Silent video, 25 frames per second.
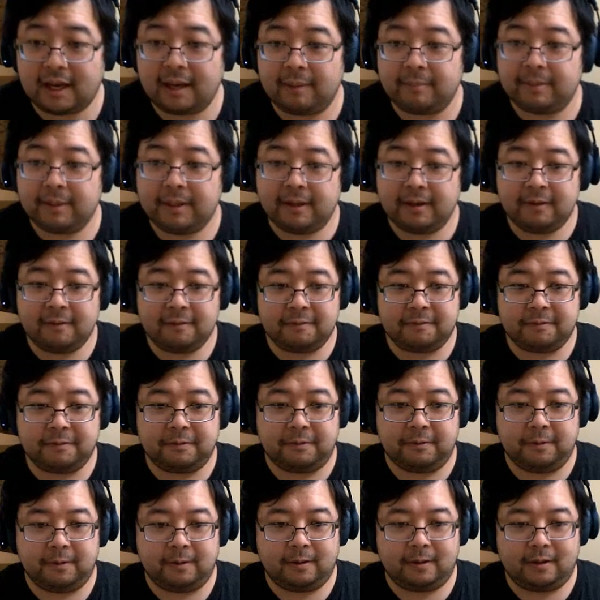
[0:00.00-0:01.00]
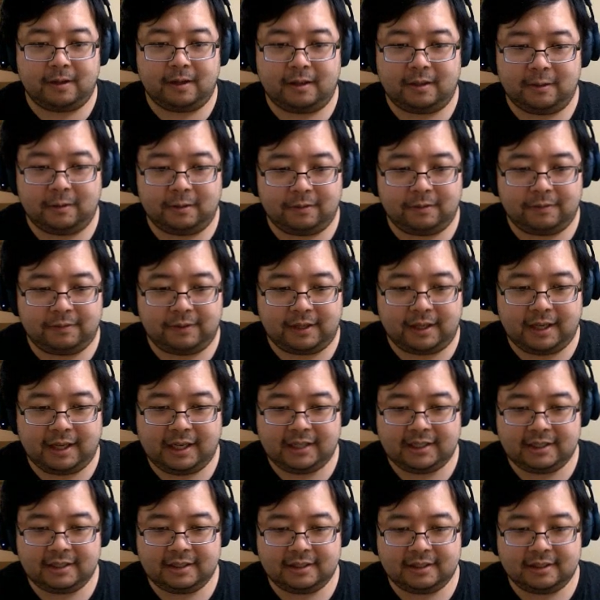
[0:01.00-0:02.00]
here for
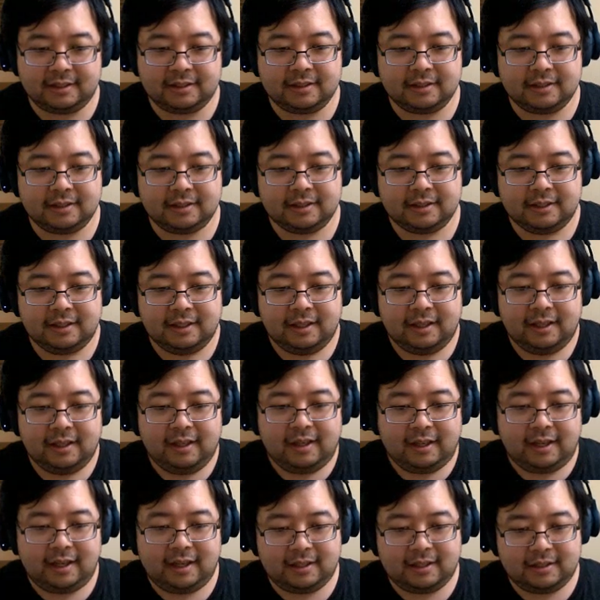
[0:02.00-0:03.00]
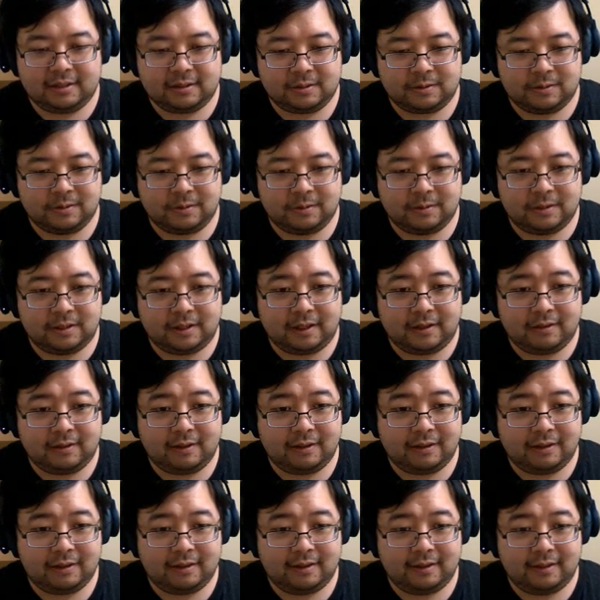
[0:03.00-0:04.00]
notifications and scroll down
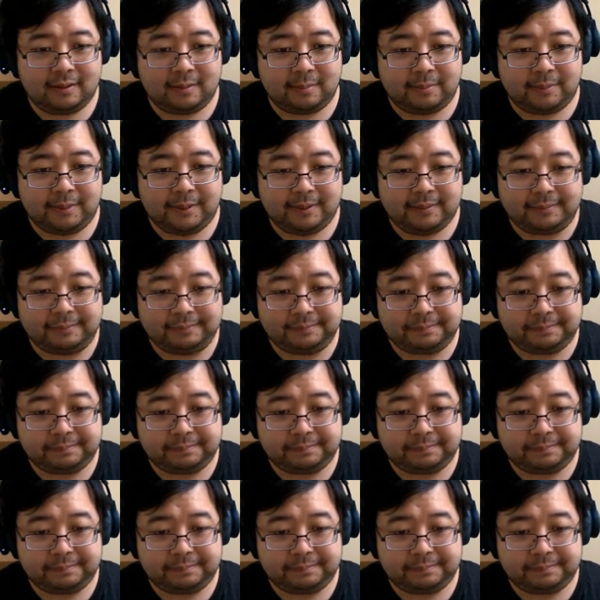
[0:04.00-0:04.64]
a little bit.